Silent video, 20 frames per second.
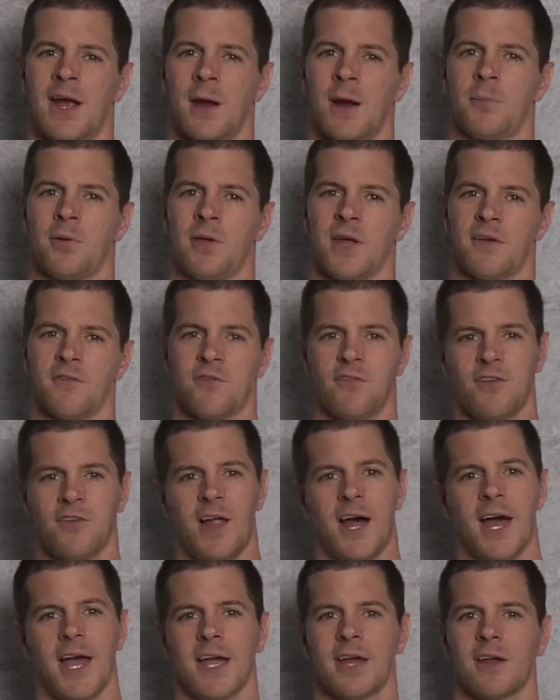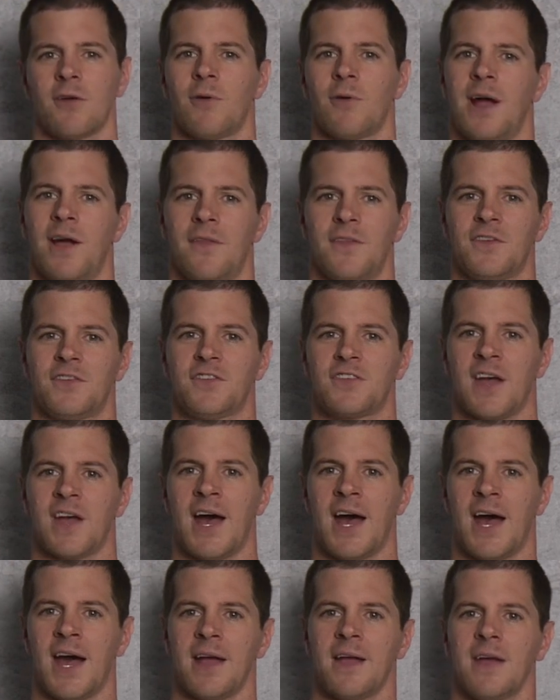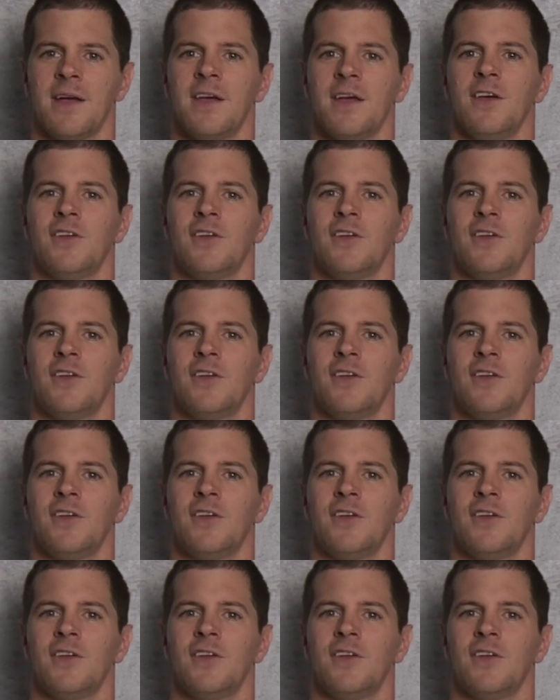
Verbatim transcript: airplane flying it around the sky.